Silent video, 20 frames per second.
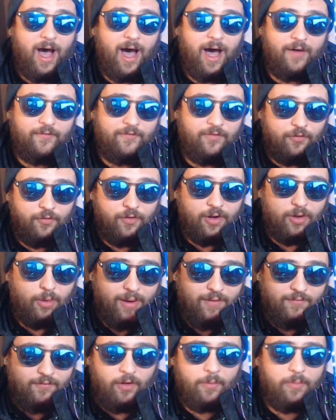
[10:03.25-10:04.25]
feel free to go
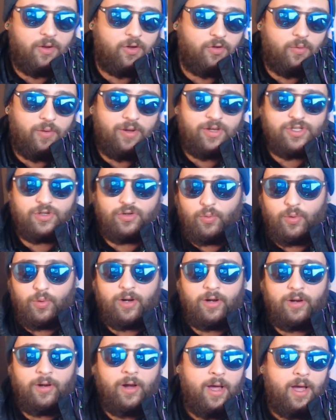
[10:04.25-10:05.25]
ahead and follow me on Twitch or
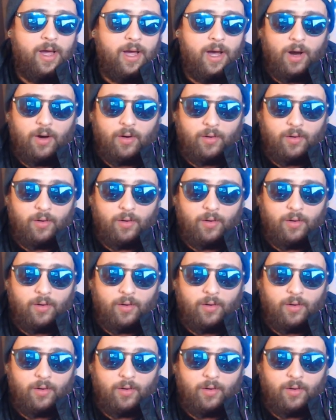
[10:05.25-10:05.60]
Twitter or